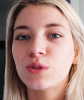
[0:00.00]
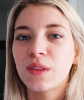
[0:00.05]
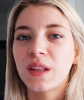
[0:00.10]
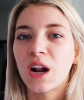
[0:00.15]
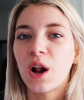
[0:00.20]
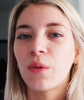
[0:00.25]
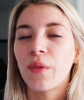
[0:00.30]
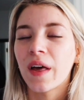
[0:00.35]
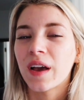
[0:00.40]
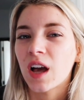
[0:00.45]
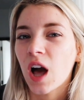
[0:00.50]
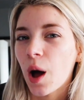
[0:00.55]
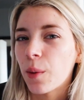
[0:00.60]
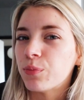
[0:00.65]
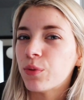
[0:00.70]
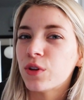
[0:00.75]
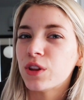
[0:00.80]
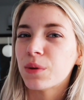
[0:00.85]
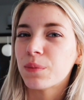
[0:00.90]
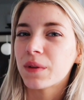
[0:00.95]
So then I'll like
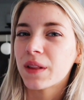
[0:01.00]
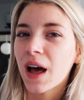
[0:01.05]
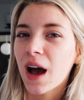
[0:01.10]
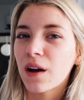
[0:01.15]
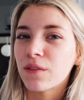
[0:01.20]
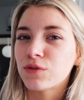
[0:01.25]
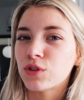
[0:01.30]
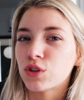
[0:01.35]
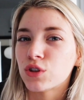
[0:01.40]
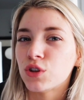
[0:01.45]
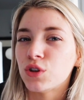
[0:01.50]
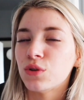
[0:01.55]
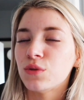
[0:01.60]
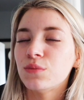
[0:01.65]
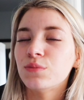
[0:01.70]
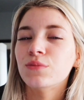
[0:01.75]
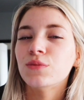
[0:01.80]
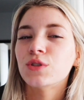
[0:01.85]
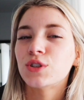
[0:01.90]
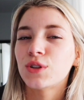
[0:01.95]
upload them in the
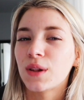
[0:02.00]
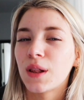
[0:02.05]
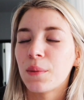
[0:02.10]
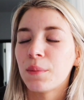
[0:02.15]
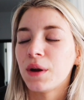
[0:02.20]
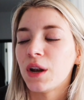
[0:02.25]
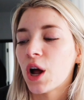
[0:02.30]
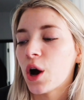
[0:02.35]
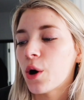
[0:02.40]
afternoon. So let me